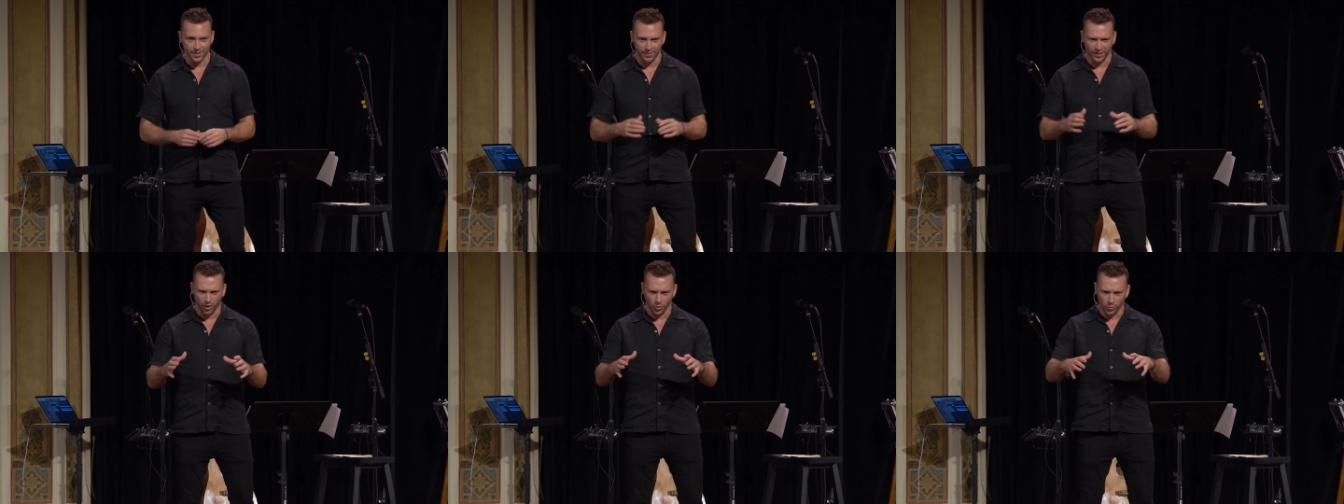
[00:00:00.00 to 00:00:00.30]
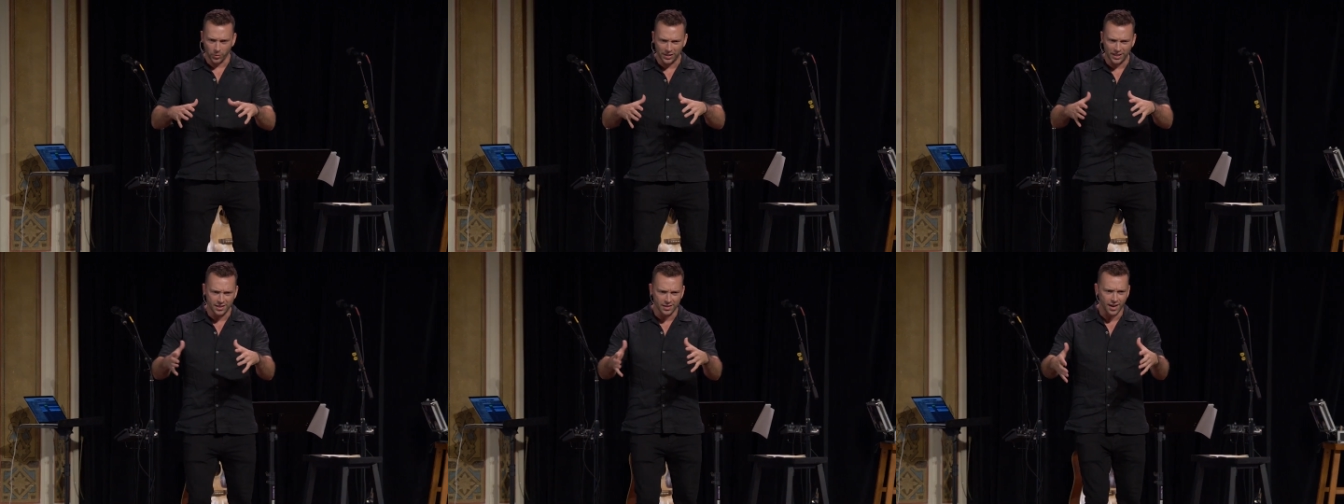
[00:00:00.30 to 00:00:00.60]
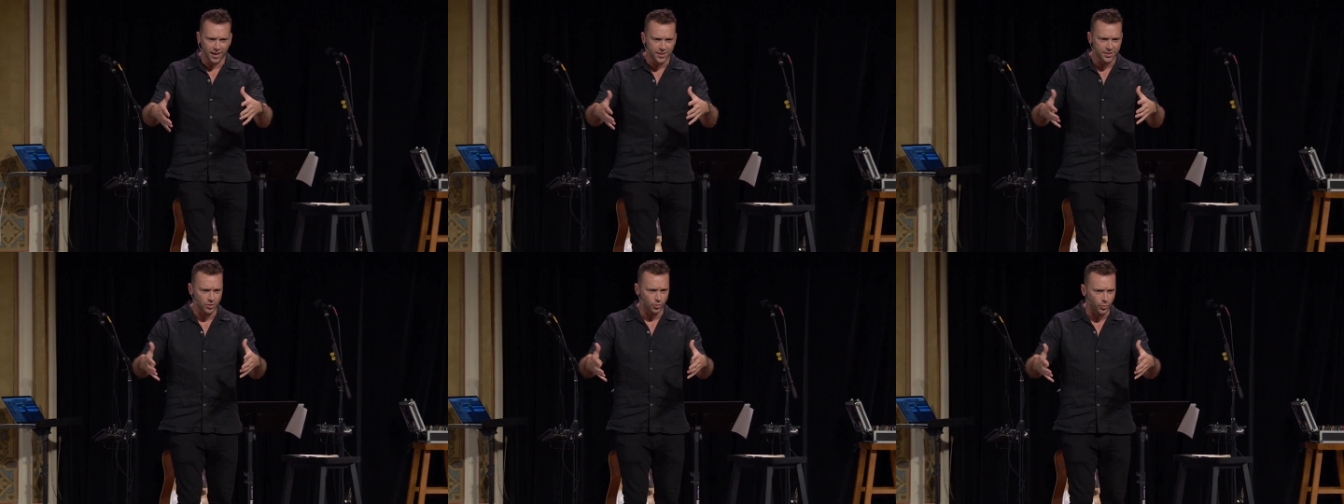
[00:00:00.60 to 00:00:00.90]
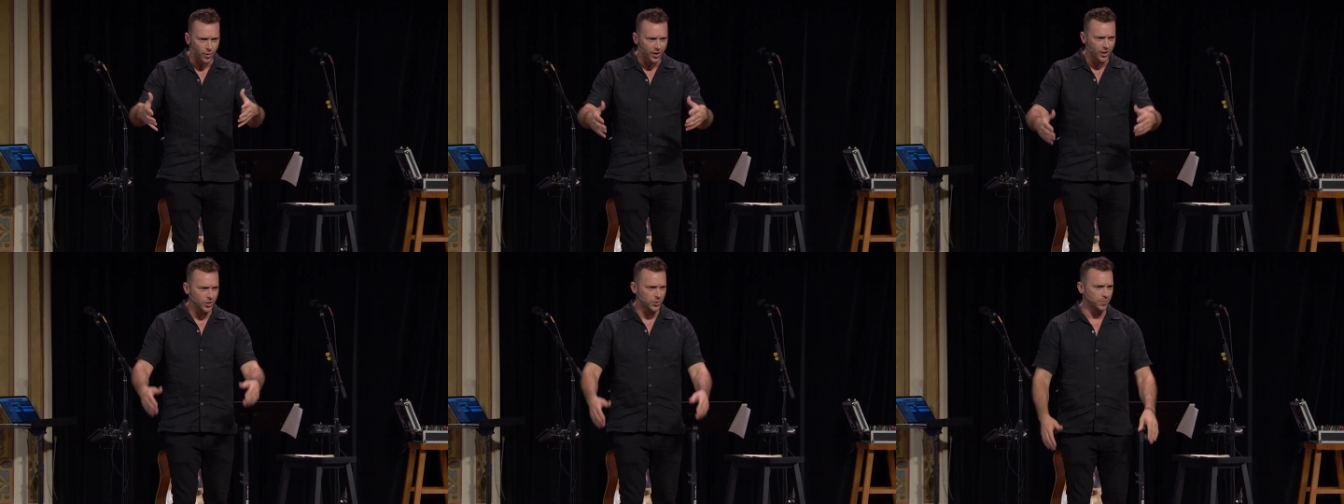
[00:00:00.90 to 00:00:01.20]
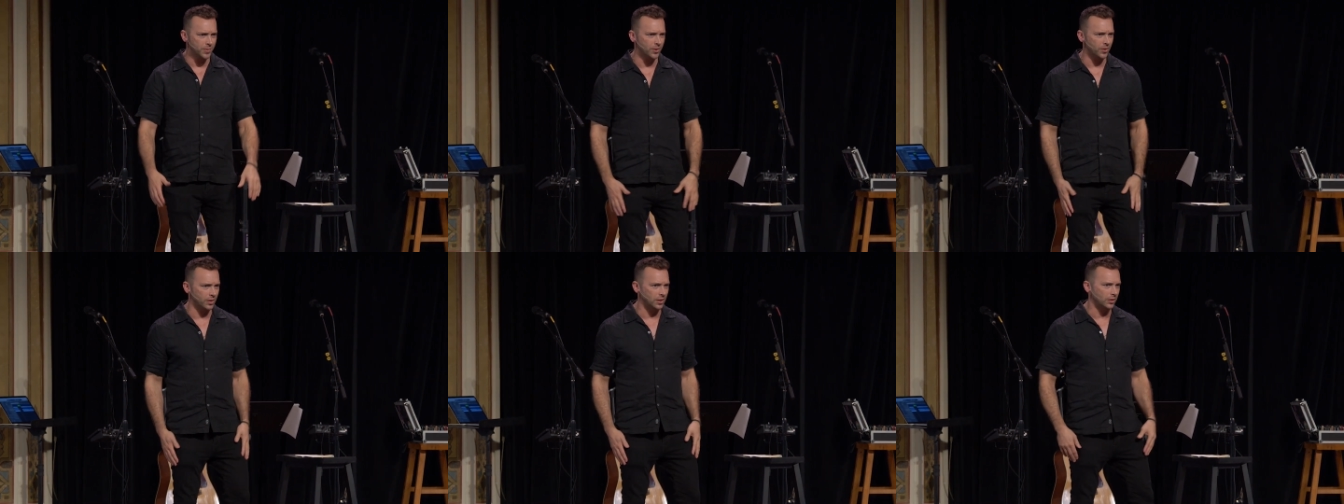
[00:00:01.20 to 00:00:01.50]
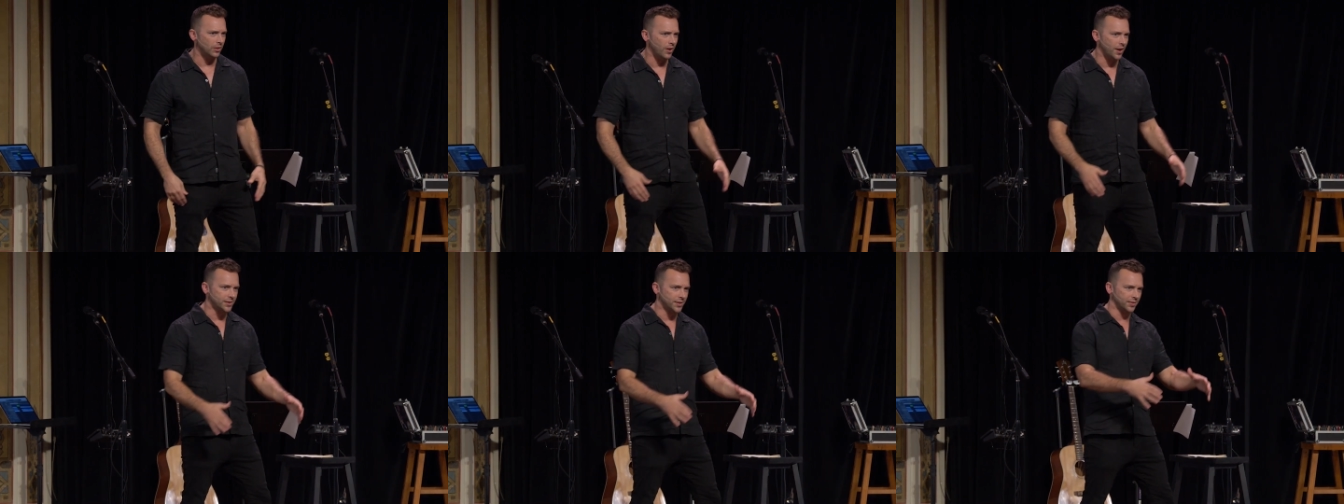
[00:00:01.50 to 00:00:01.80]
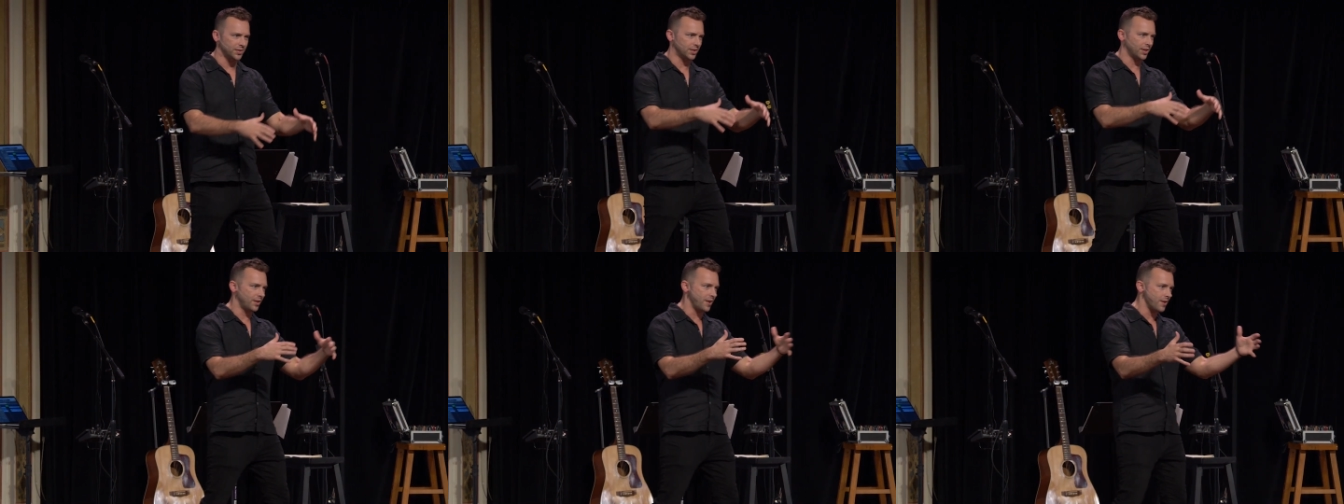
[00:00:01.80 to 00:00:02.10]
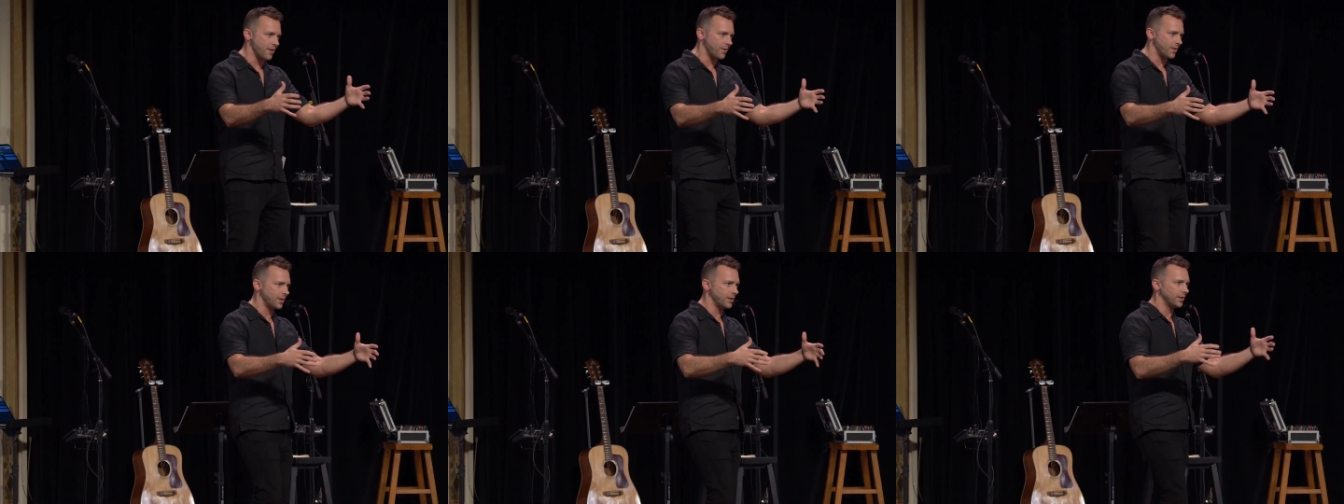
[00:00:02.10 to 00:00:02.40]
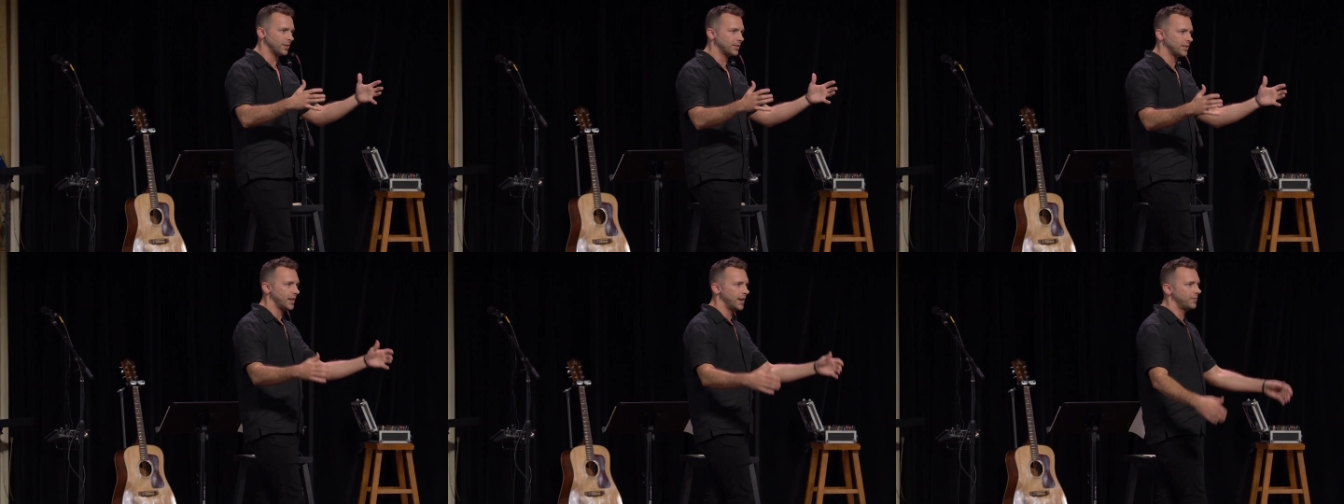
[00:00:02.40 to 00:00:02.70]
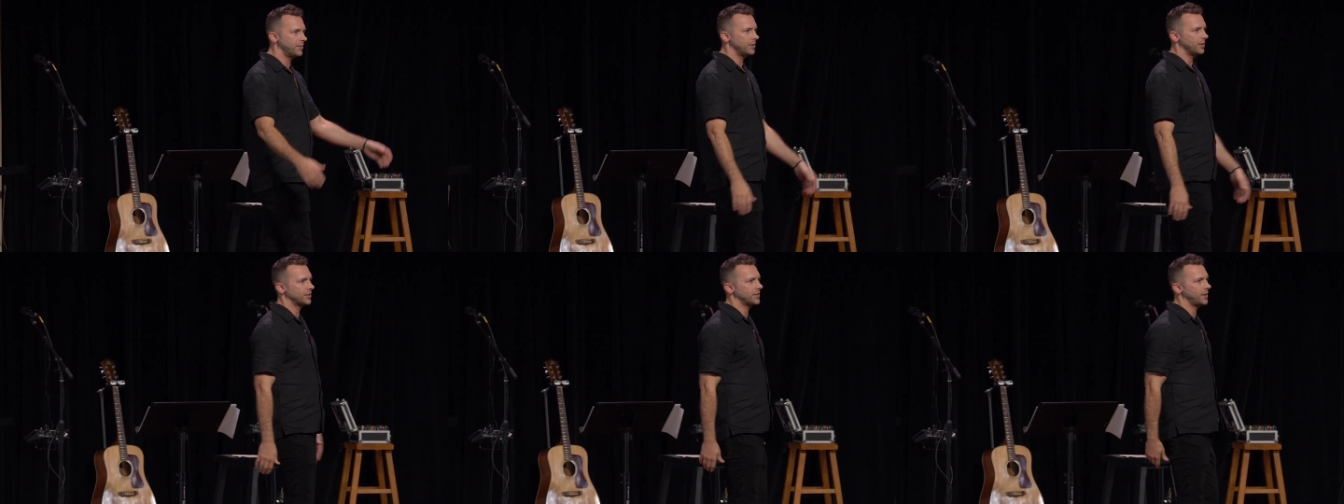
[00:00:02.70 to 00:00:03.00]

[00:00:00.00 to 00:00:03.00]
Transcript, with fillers: of like a really nice arrangement, or the loss of security or safety, or